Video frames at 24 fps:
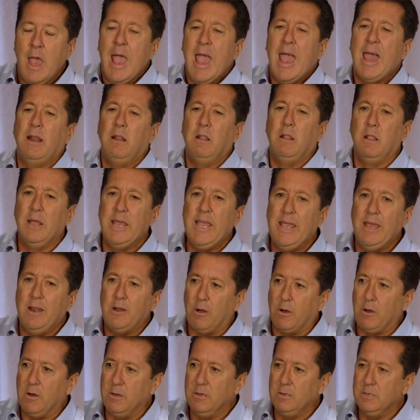And
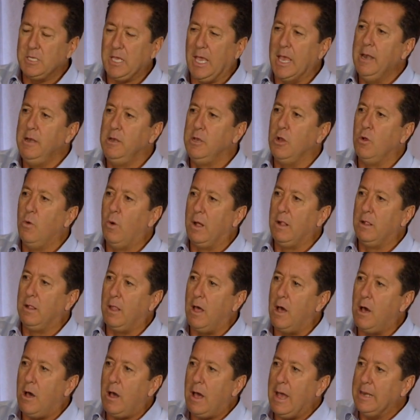leaders can do a
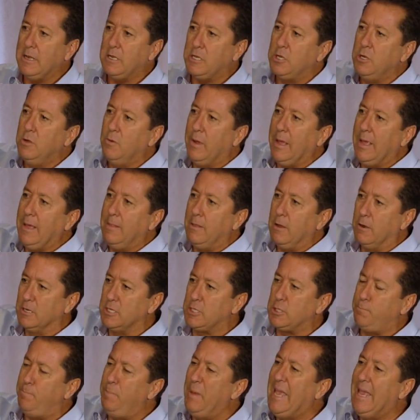lot to either
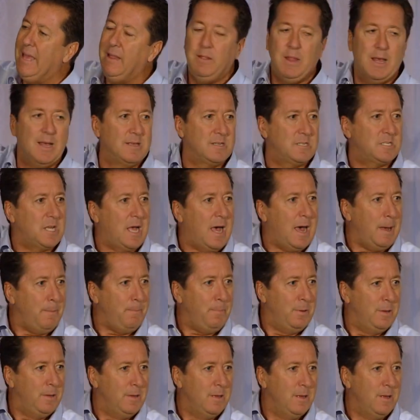speed this
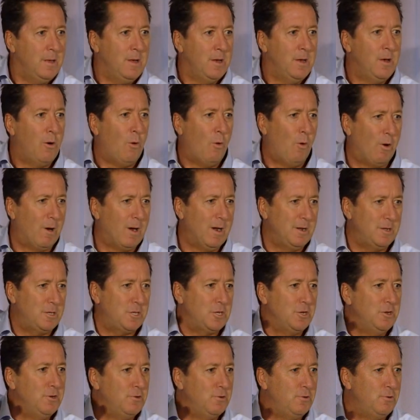up or
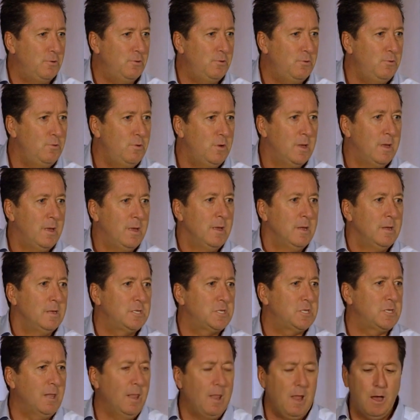to
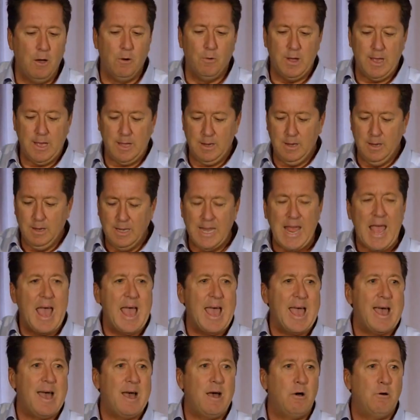slow it
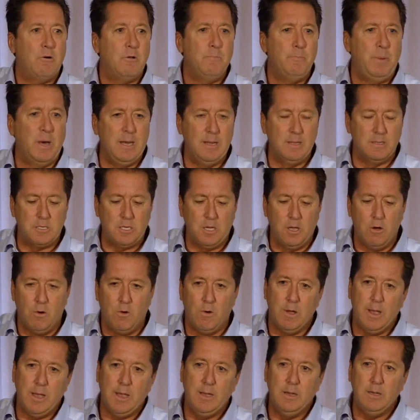down, but it's
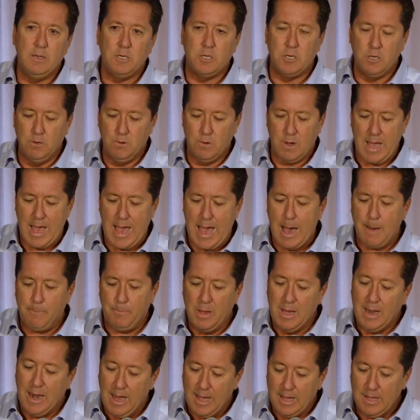going to
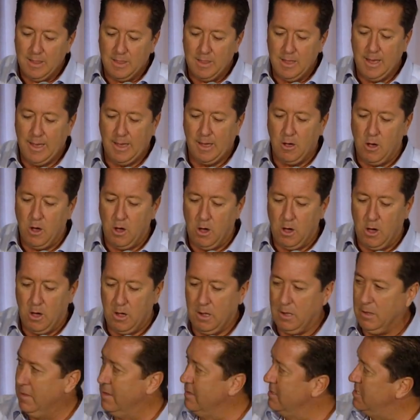happen, I think,
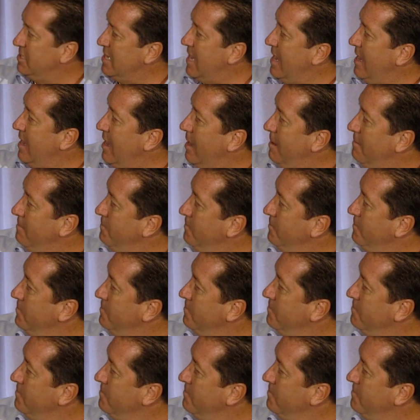all the same.